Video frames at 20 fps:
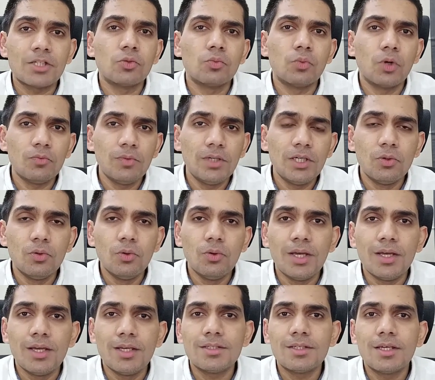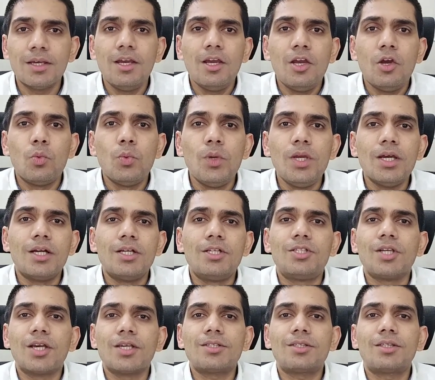So what we do is we
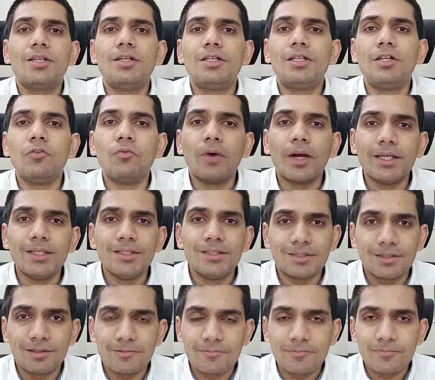adjust the divisor.